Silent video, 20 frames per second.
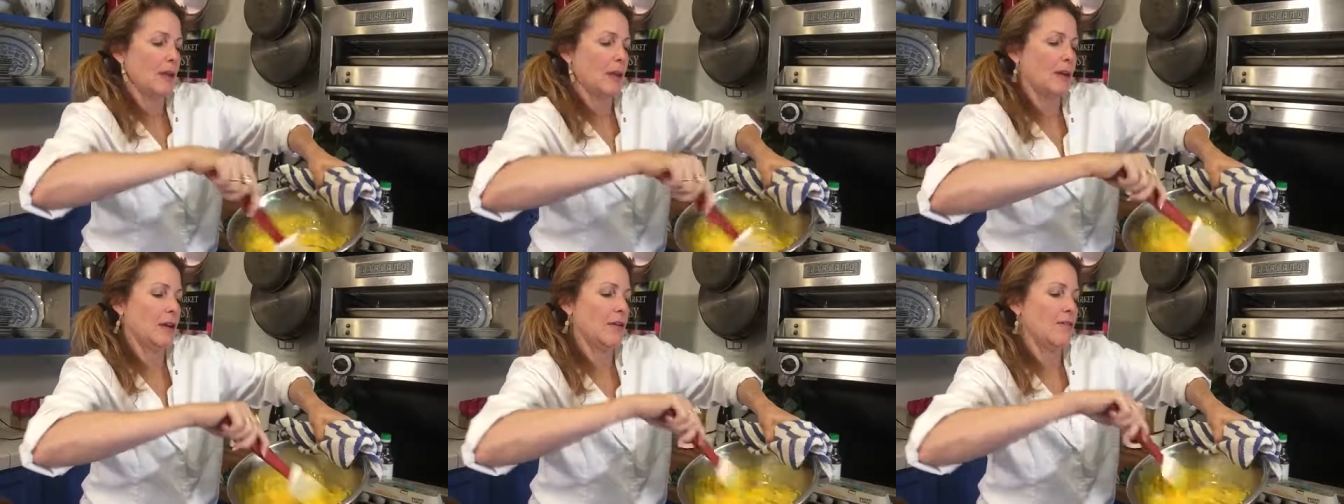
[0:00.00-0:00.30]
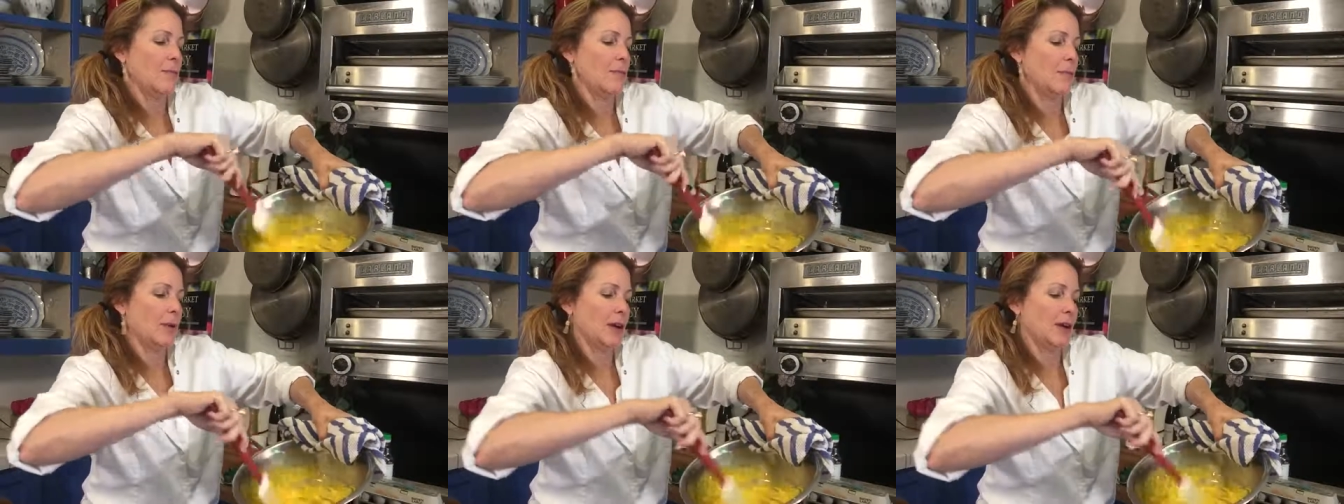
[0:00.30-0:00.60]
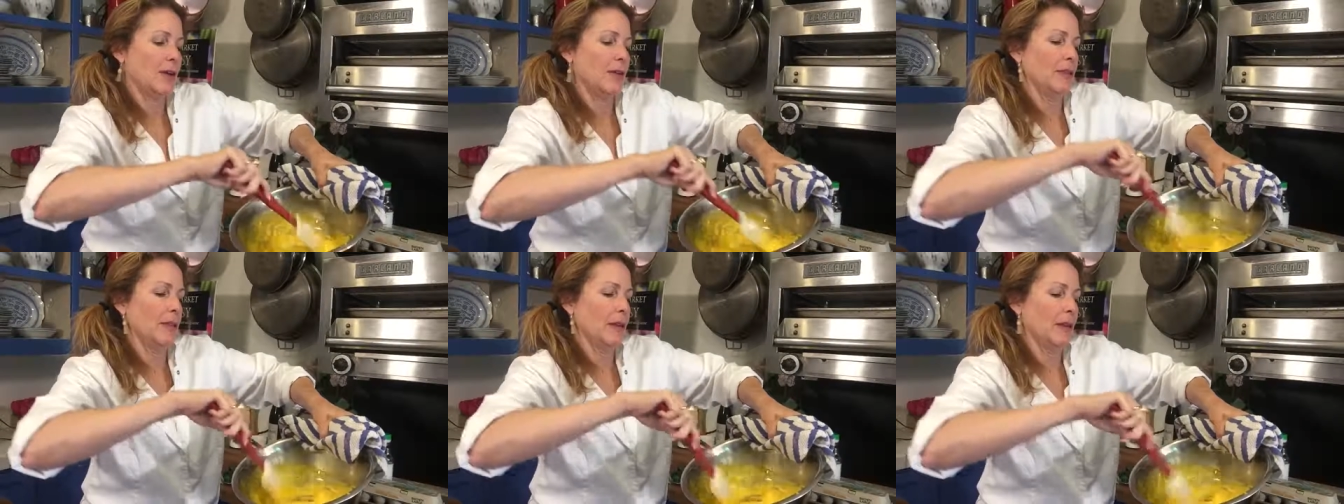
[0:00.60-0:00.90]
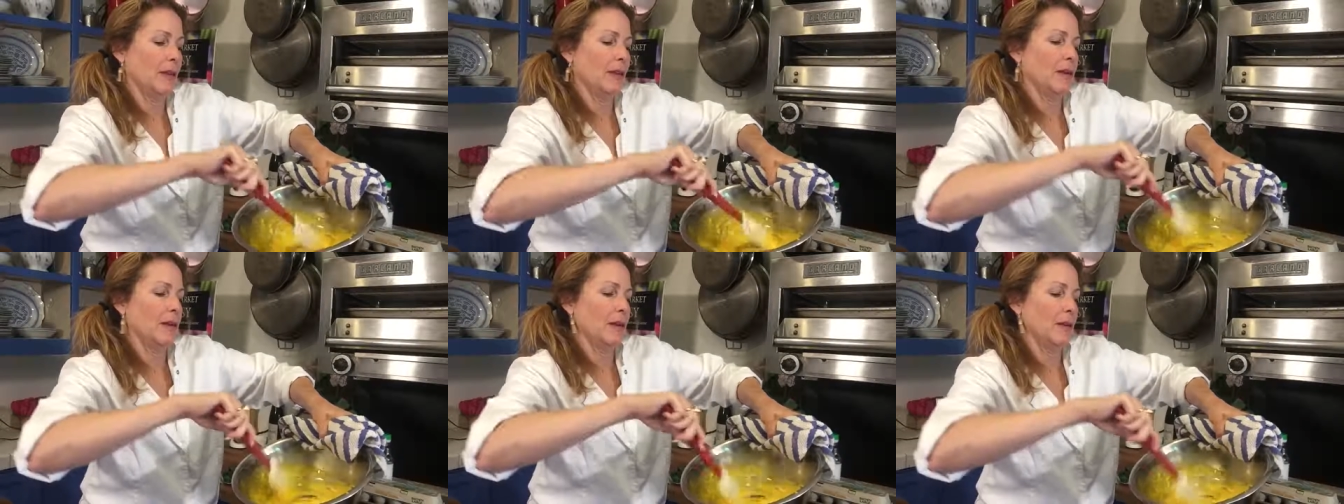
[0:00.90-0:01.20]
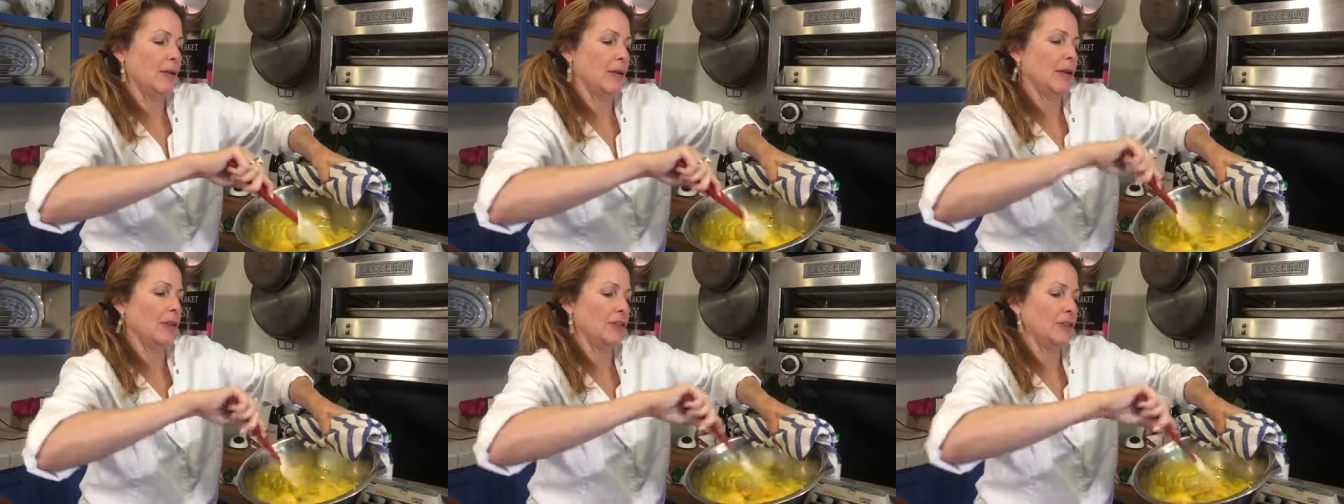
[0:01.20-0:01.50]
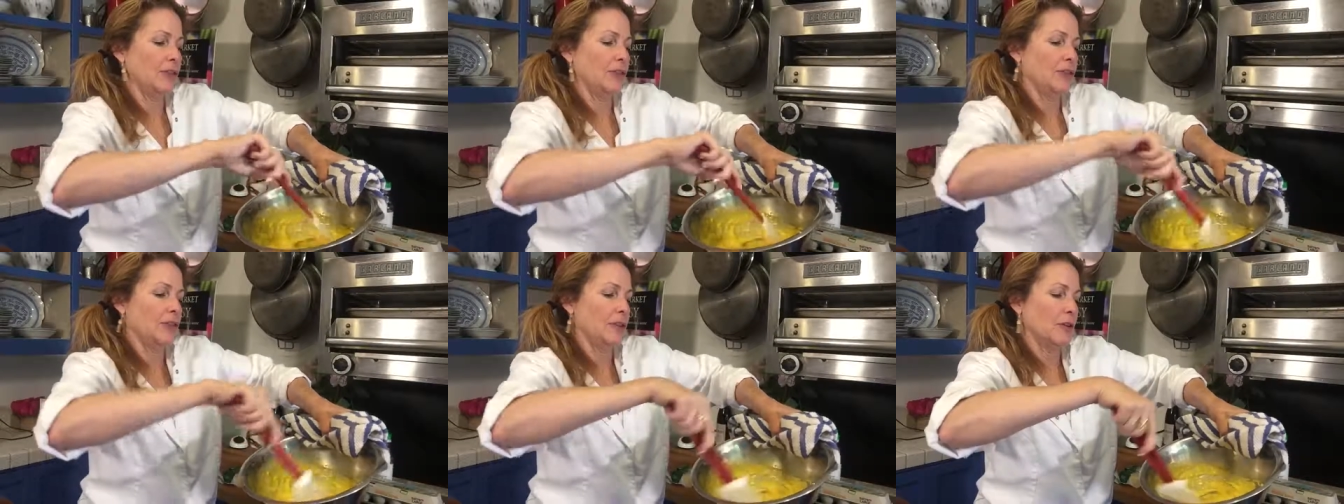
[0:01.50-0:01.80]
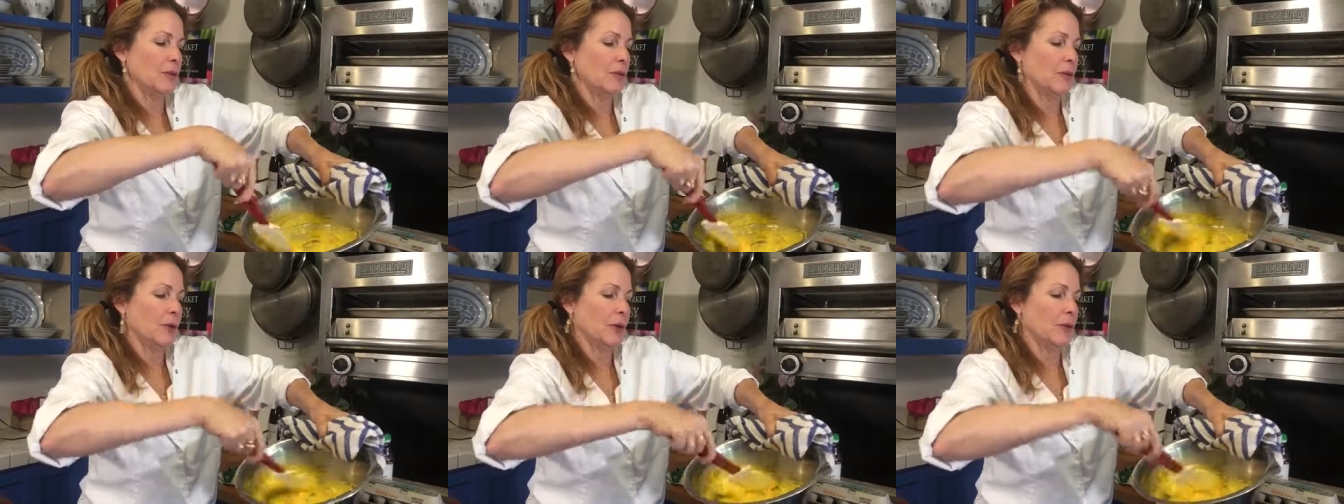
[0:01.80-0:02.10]
enough butter that we can
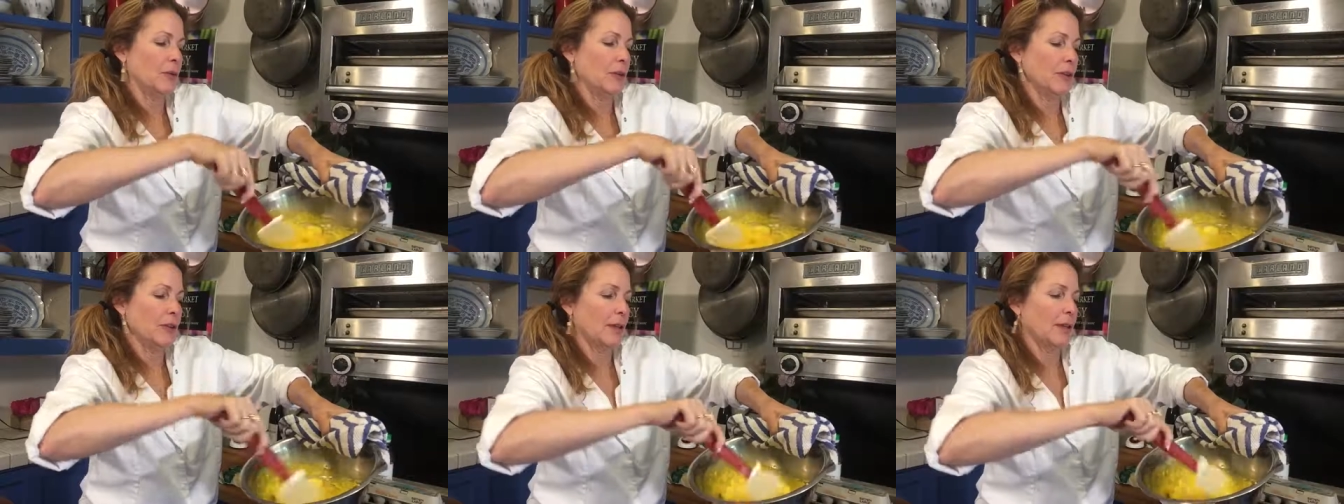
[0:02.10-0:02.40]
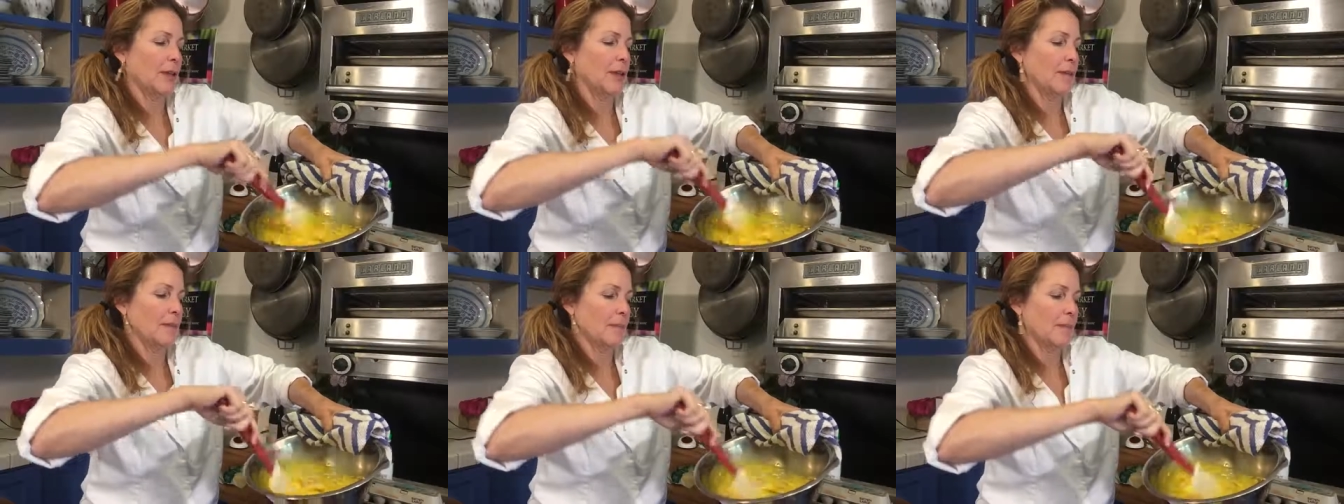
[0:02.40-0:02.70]
still work with it.